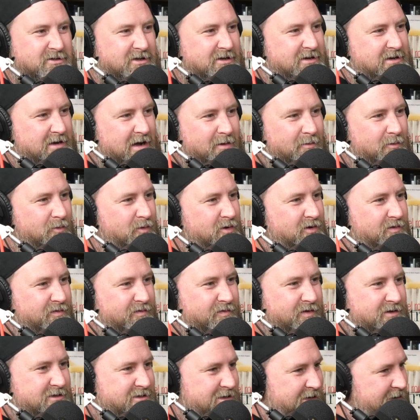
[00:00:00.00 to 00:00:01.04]
he'd come with
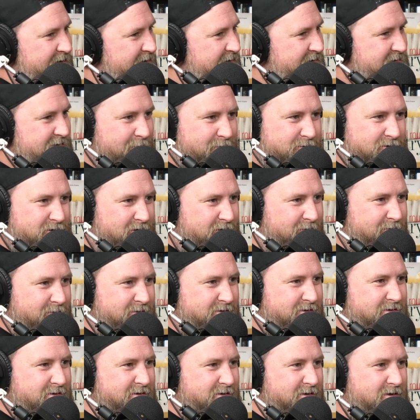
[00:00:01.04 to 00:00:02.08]
fatigue
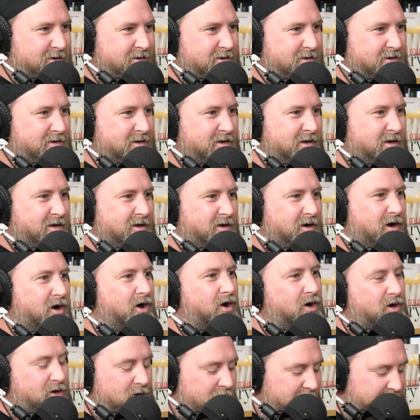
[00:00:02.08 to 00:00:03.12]
sometimes fatigue.
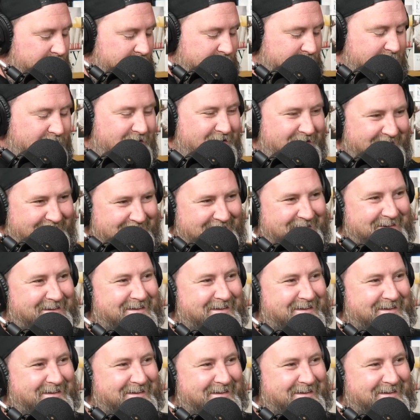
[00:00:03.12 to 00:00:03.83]
Oh, look, syndrome.